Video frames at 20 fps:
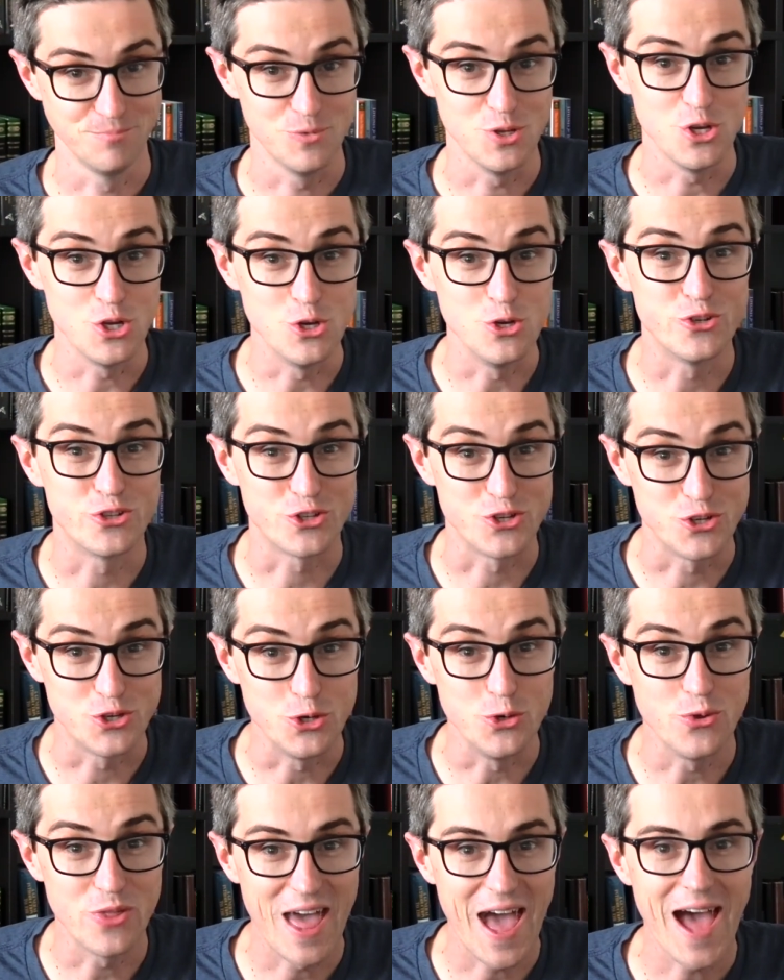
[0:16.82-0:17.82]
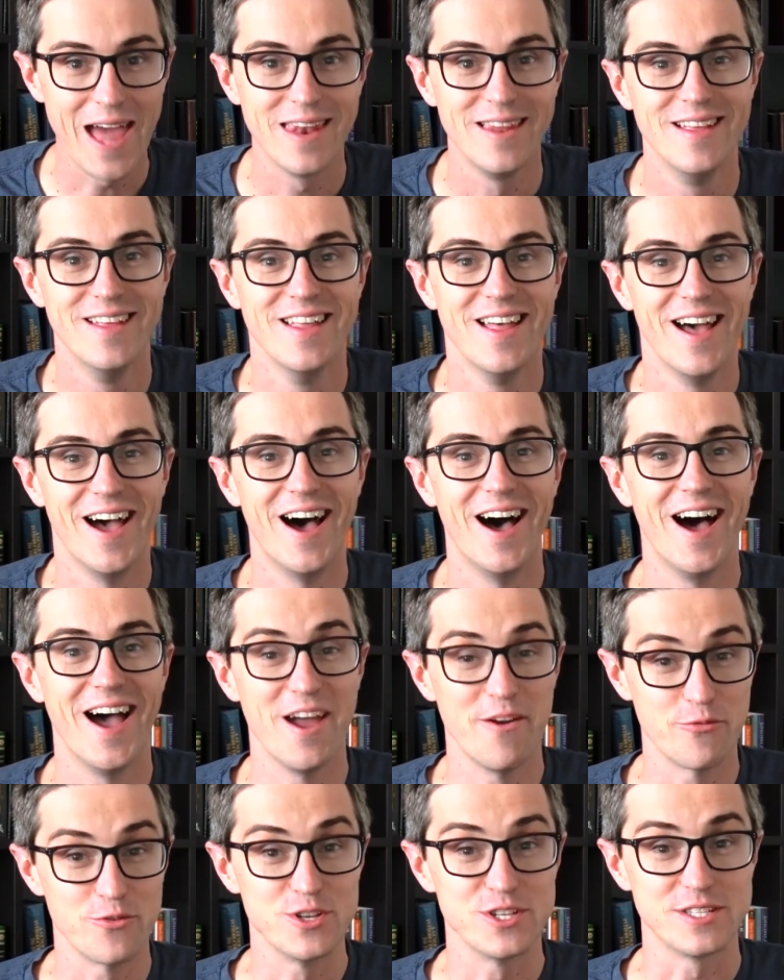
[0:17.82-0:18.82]
used to do that
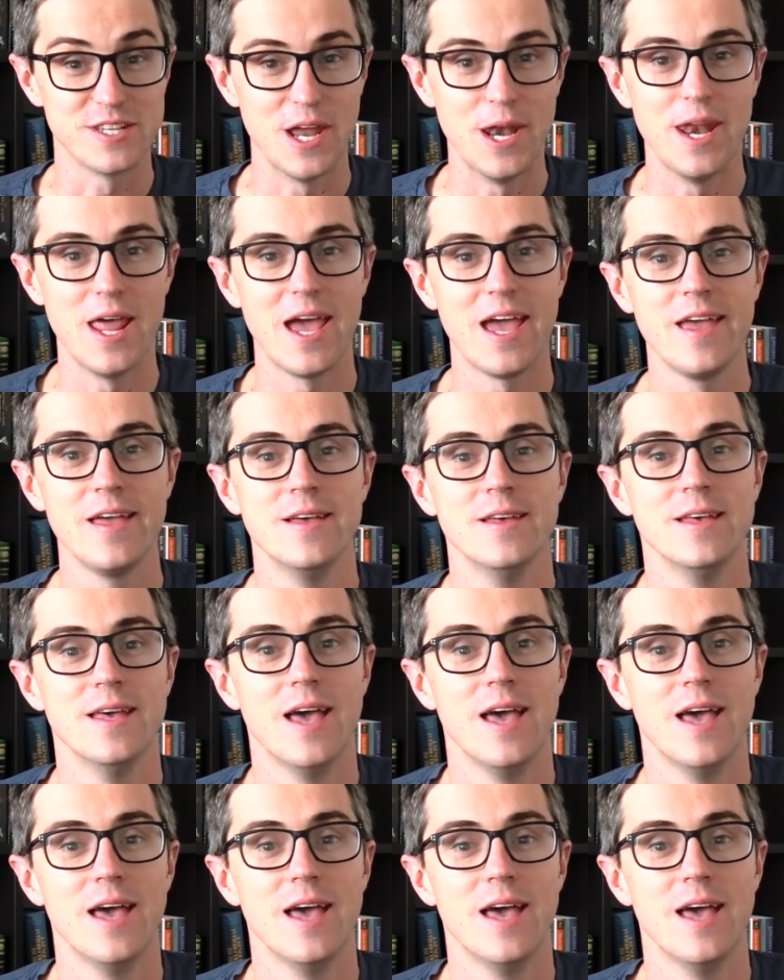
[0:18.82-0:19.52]
every Sunday,